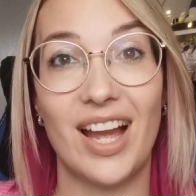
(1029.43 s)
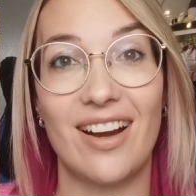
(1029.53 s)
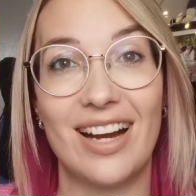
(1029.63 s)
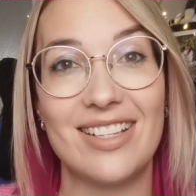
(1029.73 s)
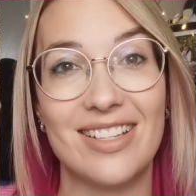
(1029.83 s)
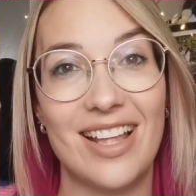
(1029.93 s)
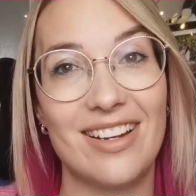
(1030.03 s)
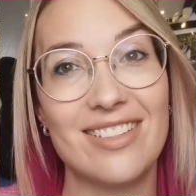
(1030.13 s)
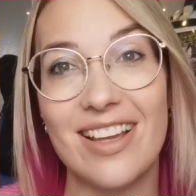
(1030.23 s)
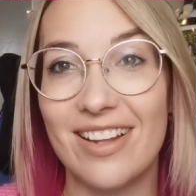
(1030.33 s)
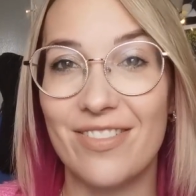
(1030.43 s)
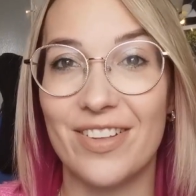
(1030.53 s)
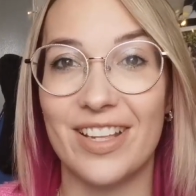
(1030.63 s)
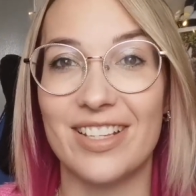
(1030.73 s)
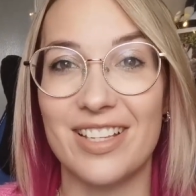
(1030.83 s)
Alright, so that is it
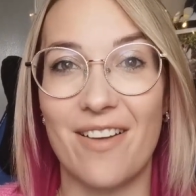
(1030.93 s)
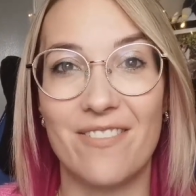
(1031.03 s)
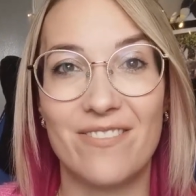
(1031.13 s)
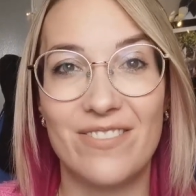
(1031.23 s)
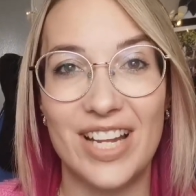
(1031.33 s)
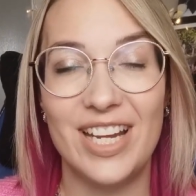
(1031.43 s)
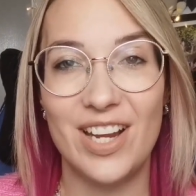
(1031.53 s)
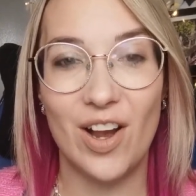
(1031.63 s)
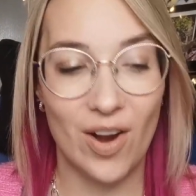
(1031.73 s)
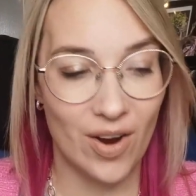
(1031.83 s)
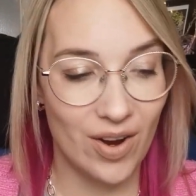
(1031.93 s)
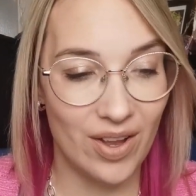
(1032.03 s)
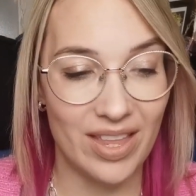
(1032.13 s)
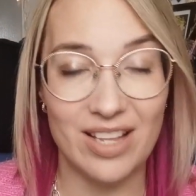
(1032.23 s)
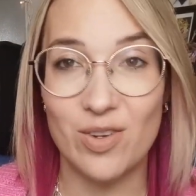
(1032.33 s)
for this
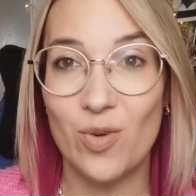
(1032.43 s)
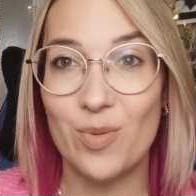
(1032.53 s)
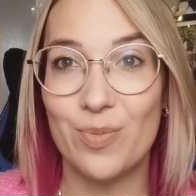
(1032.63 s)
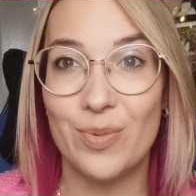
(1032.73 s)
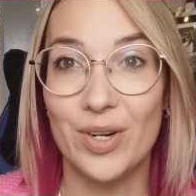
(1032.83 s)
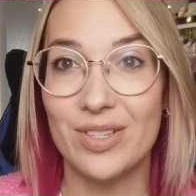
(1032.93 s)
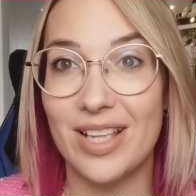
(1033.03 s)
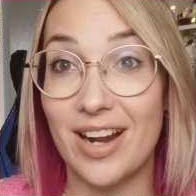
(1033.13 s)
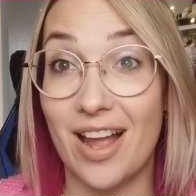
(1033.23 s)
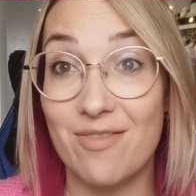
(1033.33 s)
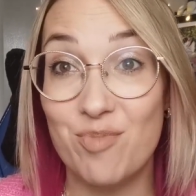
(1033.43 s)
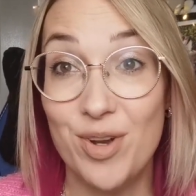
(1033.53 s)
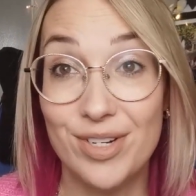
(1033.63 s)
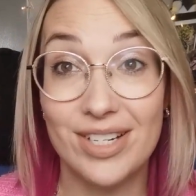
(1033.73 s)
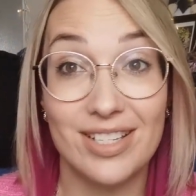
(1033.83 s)
video. That's all the books that I have
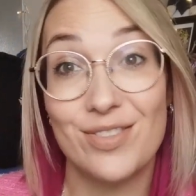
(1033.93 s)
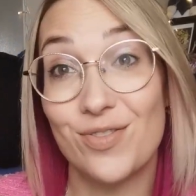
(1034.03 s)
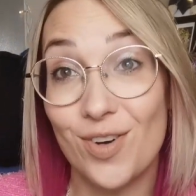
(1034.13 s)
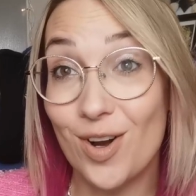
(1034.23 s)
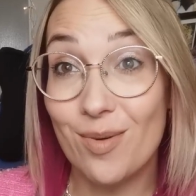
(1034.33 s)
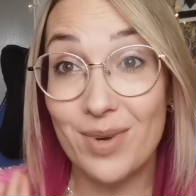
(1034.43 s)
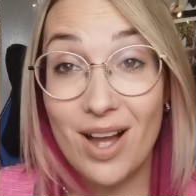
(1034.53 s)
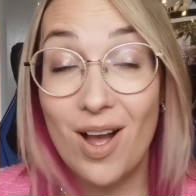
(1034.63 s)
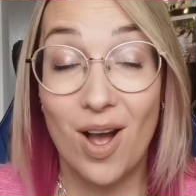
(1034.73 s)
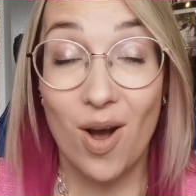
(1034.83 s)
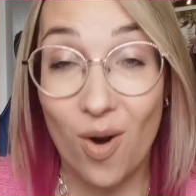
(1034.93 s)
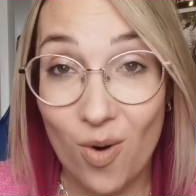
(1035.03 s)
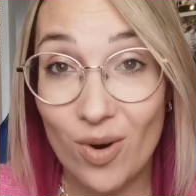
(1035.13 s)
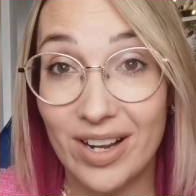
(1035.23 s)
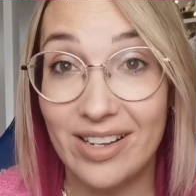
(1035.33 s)
purchased from
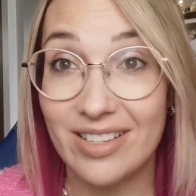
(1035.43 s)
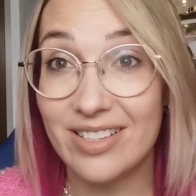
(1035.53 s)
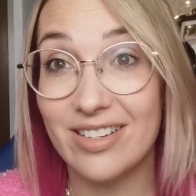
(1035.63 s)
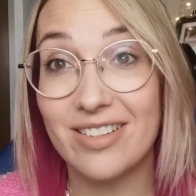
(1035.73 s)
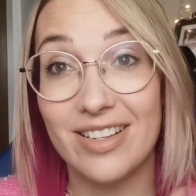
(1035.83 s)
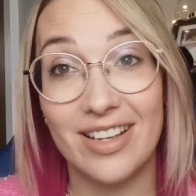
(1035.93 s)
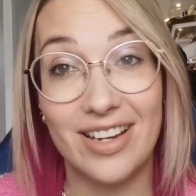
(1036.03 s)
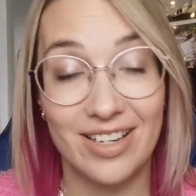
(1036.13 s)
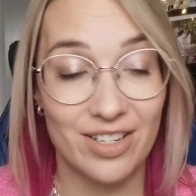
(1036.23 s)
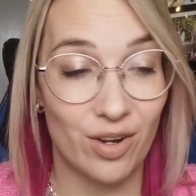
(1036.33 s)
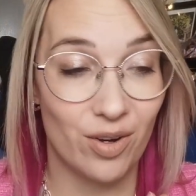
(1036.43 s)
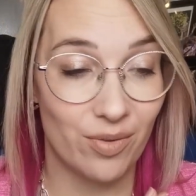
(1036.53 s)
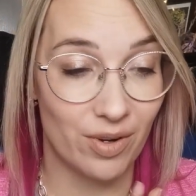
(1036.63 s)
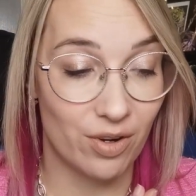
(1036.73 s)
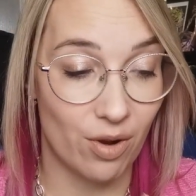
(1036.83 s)
August to the end
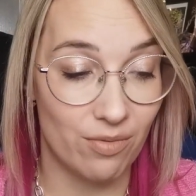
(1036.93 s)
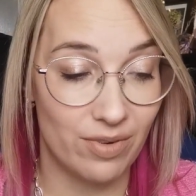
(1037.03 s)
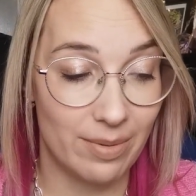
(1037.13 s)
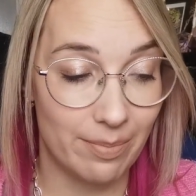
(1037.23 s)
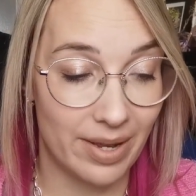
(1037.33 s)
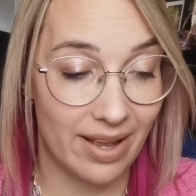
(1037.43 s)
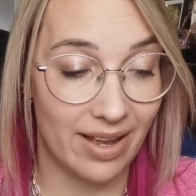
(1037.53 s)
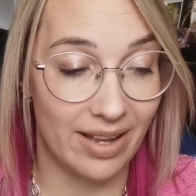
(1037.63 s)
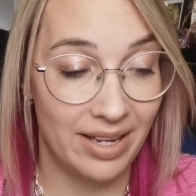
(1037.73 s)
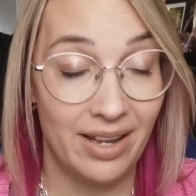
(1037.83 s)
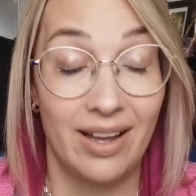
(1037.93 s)
of November.